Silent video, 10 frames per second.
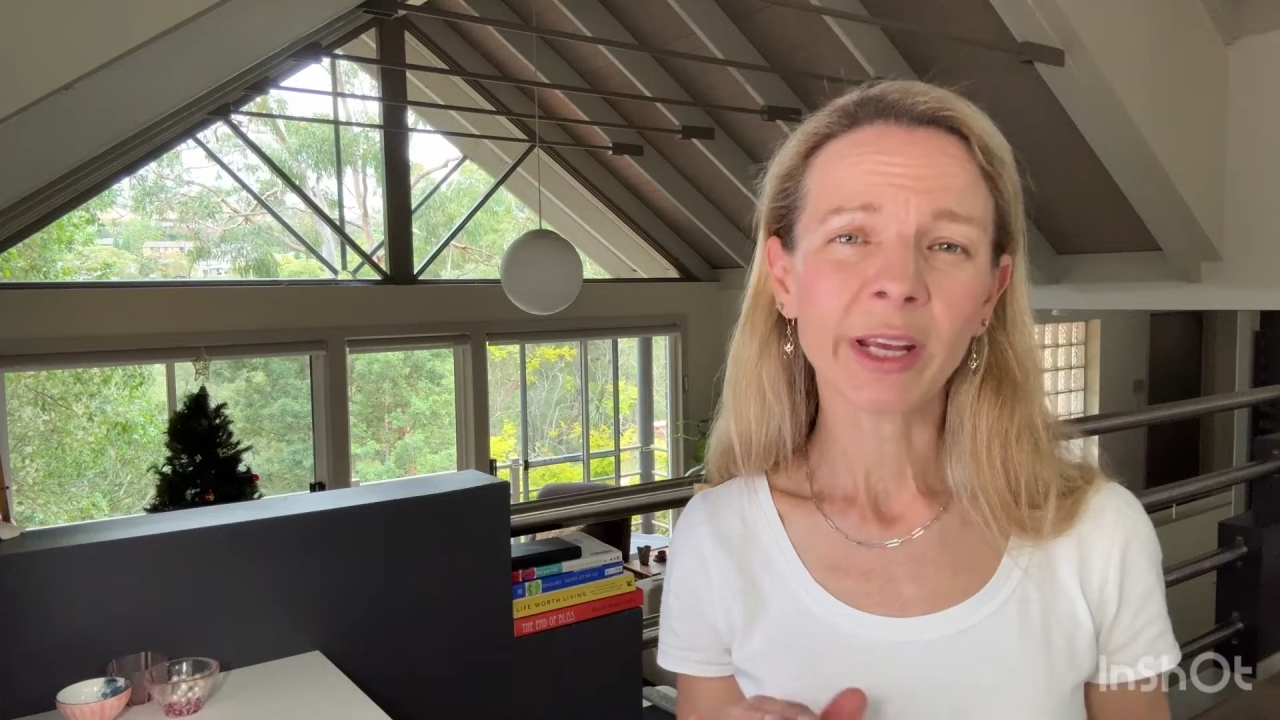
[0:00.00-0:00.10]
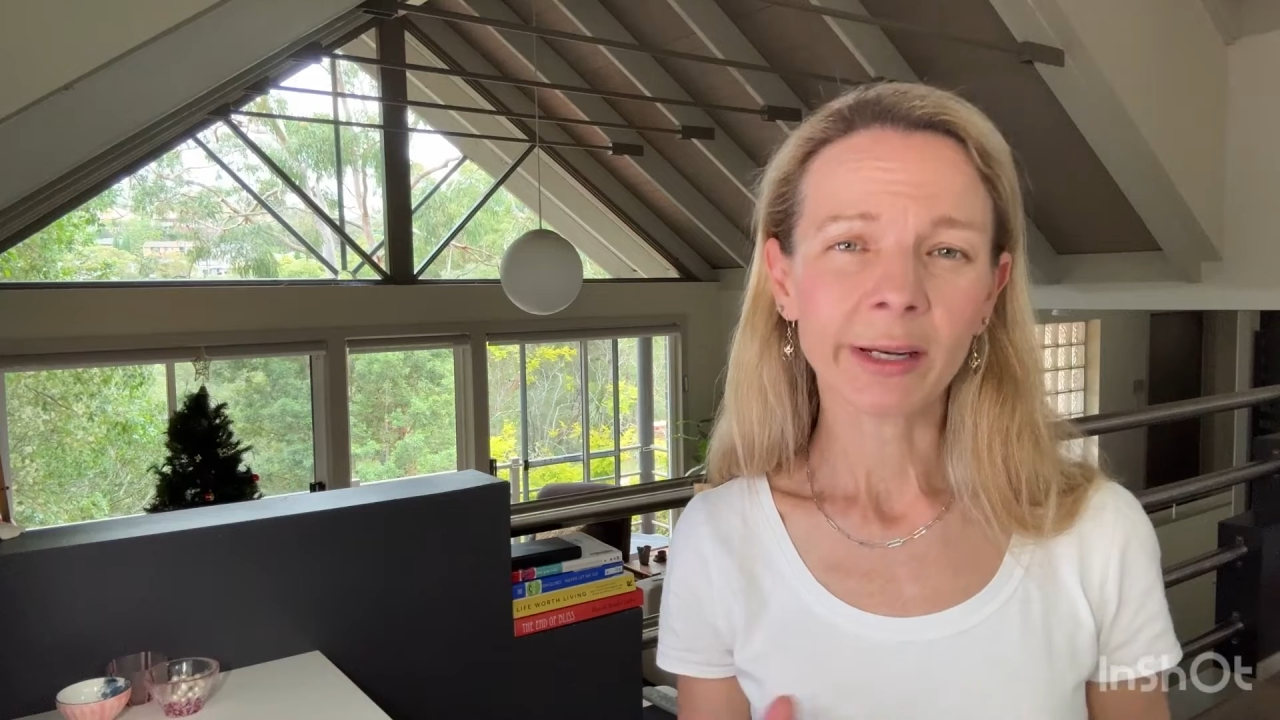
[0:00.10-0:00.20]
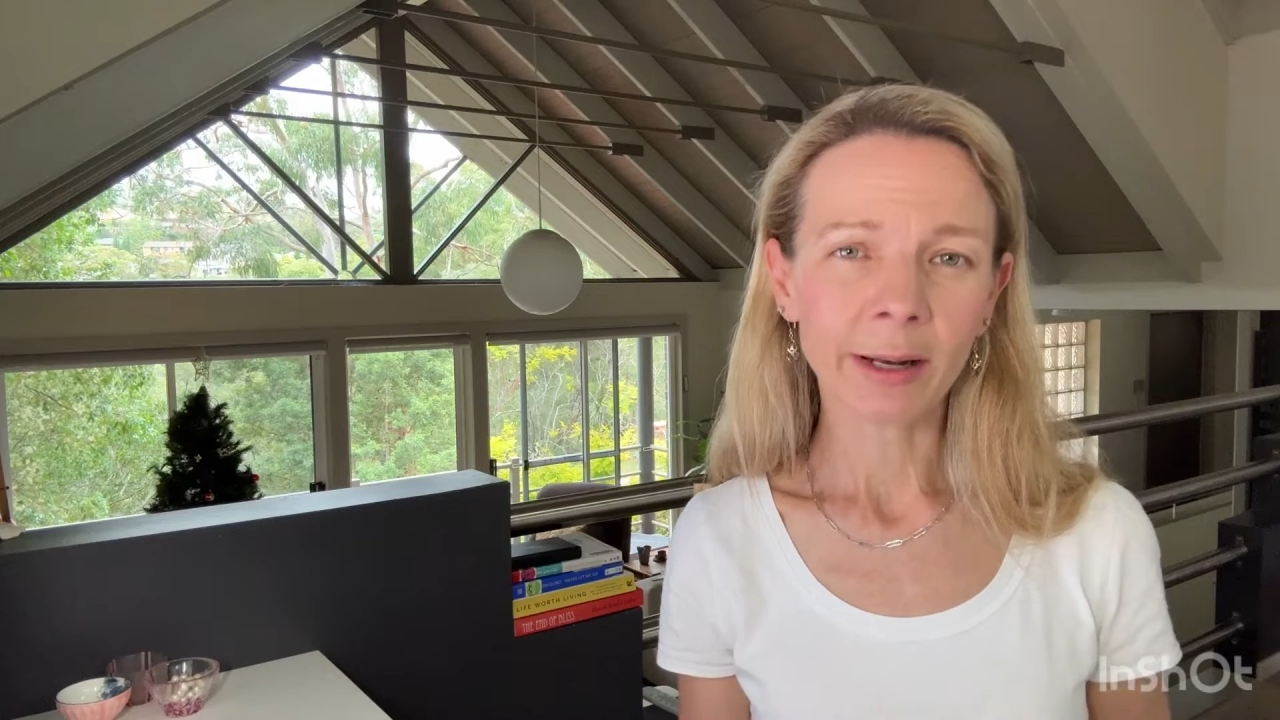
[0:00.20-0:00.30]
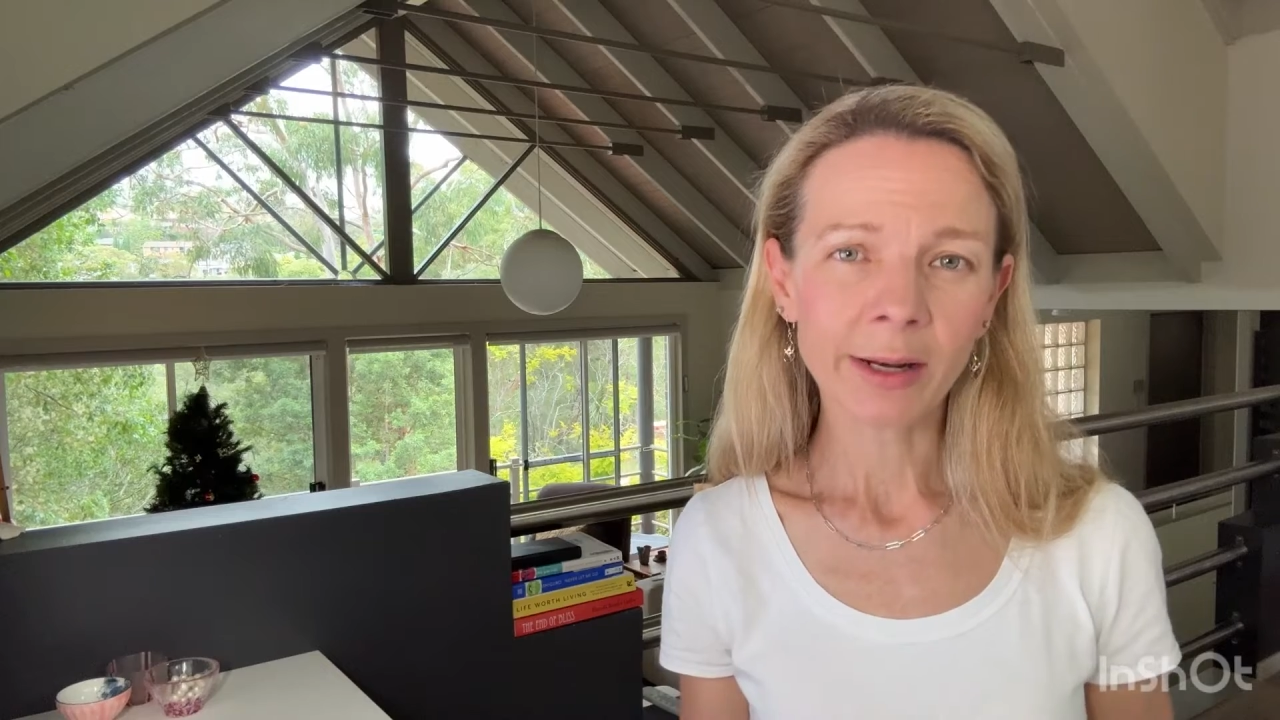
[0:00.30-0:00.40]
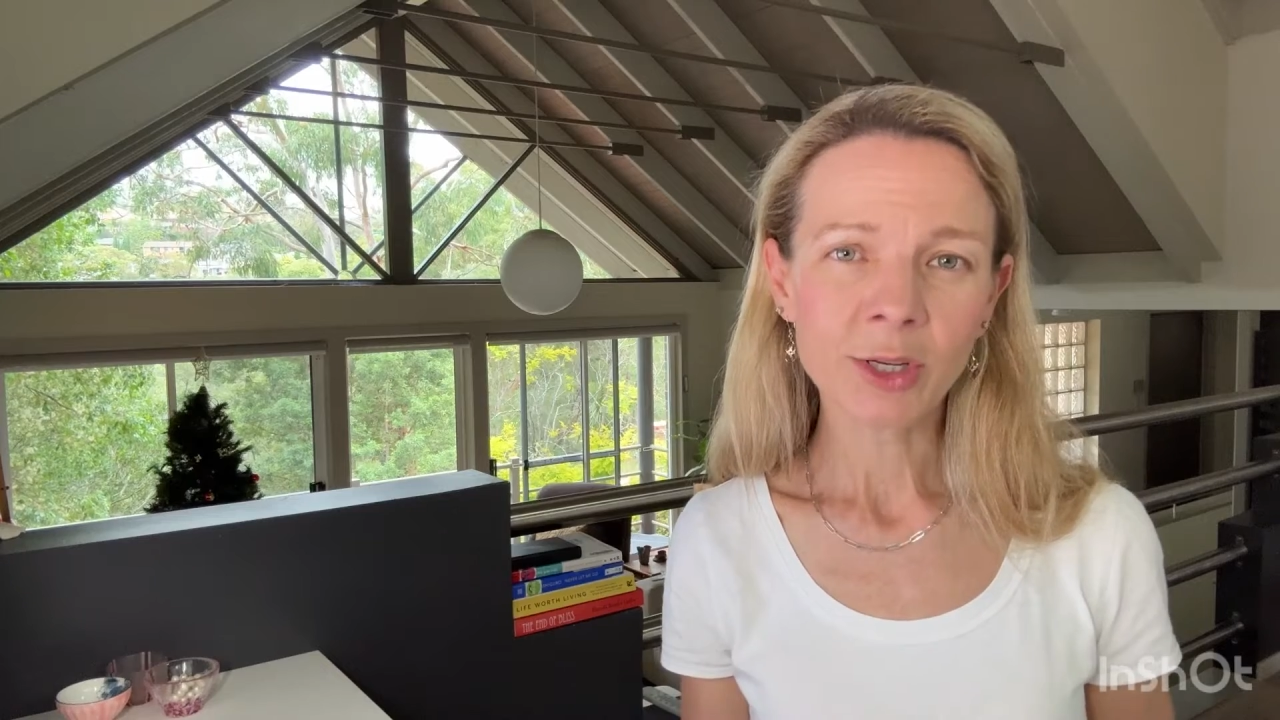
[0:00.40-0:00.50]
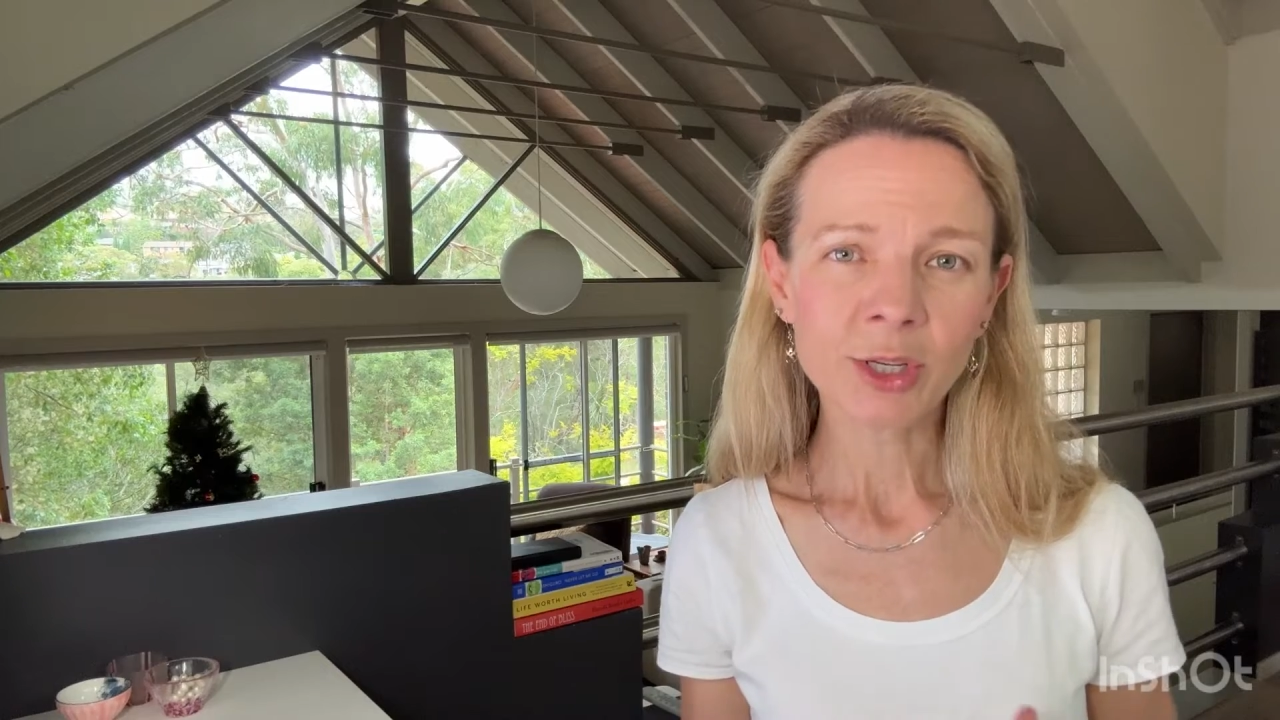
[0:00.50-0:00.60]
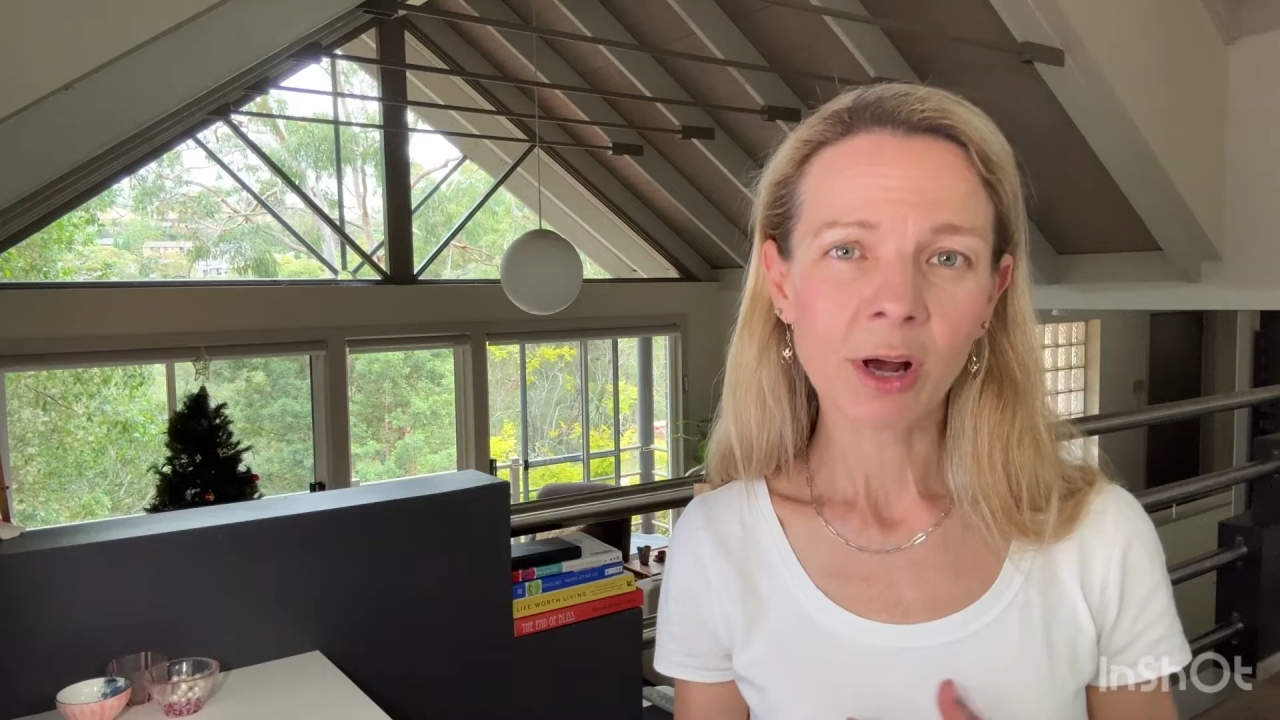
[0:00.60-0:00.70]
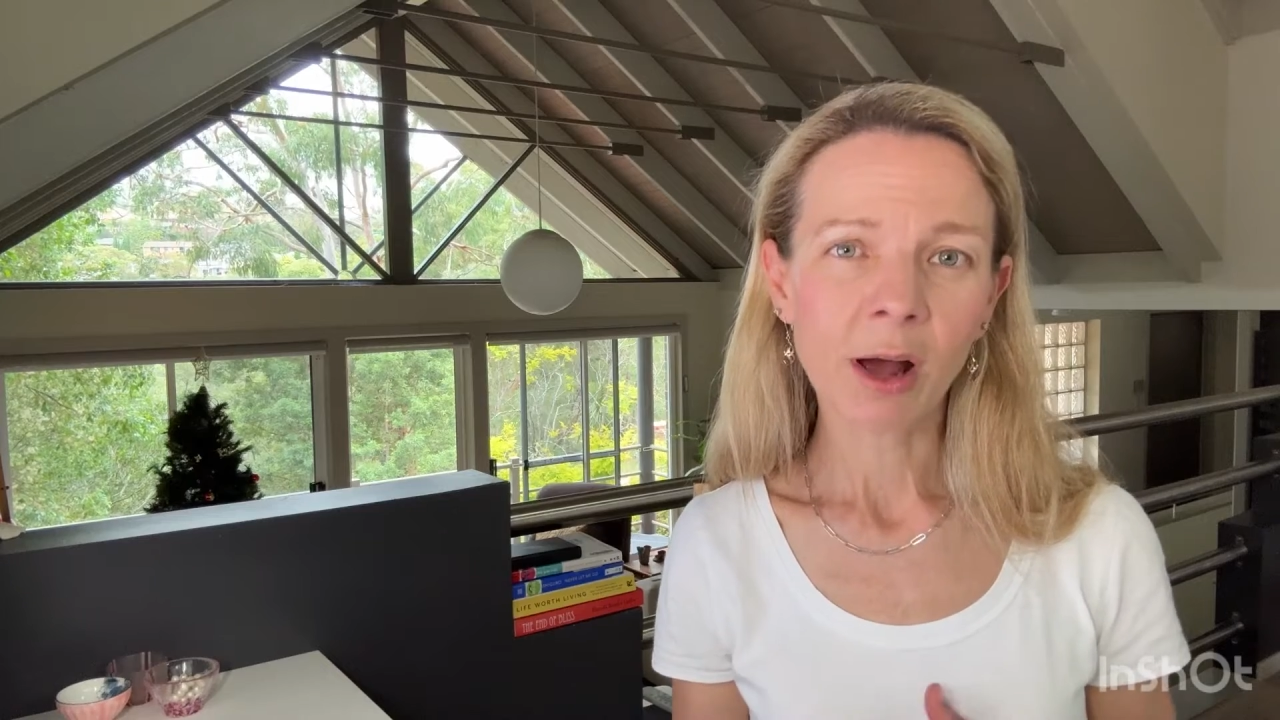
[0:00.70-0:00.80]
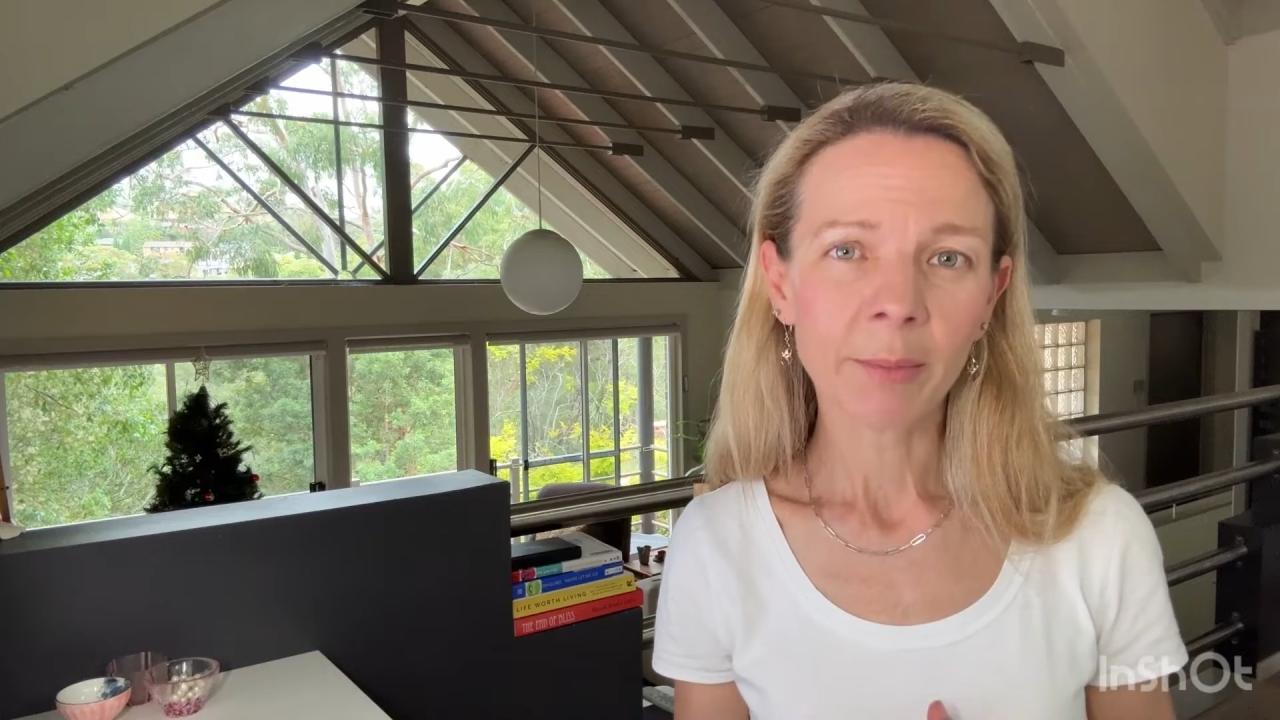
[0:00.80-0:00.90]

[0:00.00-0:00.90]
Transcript: and lunchtime